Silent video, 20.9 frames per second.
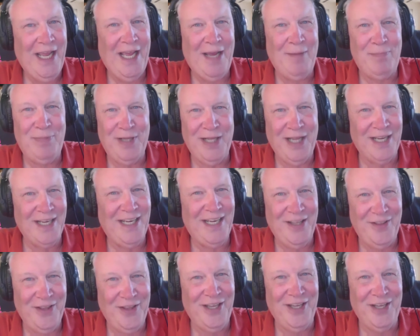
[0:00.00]
and plug
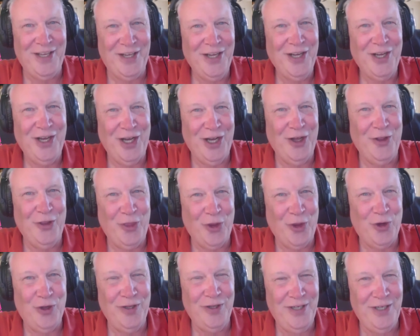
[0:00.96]
in
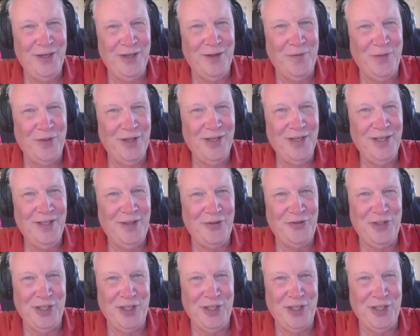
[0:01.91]
the